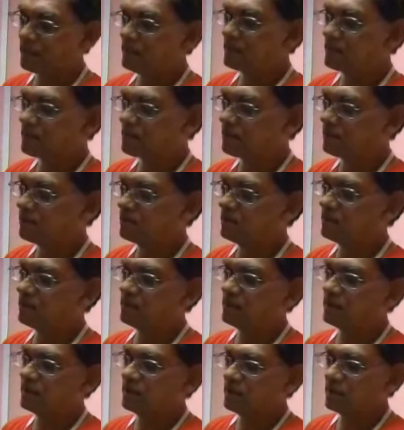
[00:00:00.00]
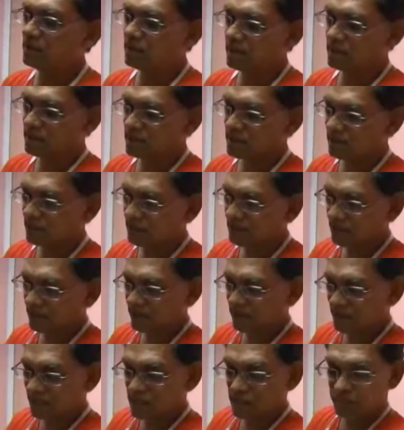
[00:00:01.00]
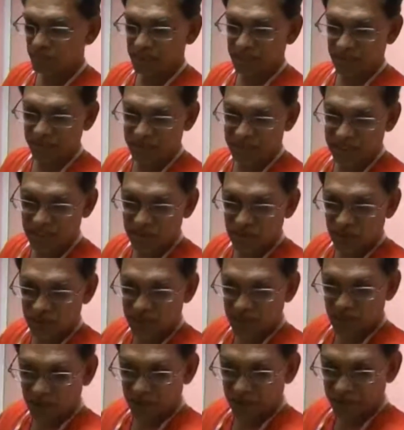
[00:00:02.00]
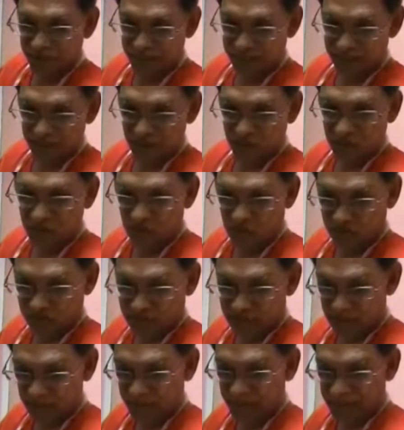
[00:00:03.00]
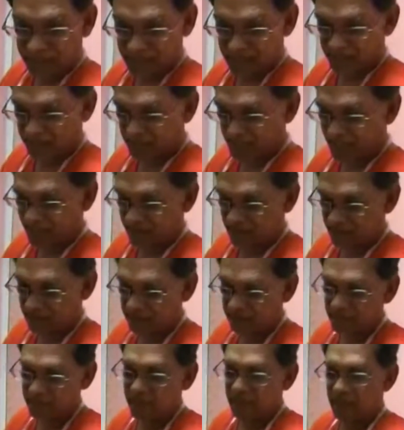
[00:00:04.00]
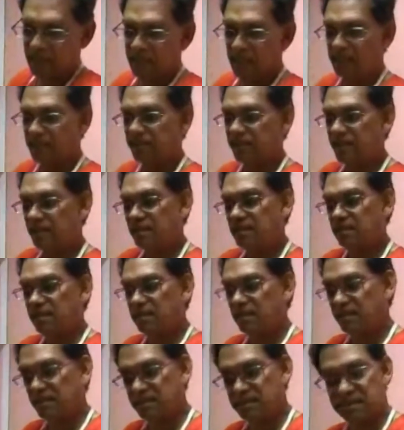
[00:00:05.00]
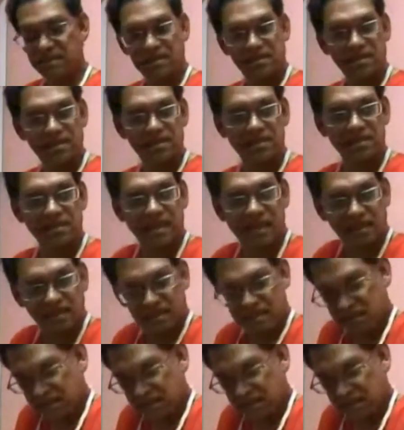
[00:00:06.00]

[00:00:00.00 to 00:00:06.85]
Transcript: So it's done in this plane, which is called a craniocaudal plane, and then it's turned and it's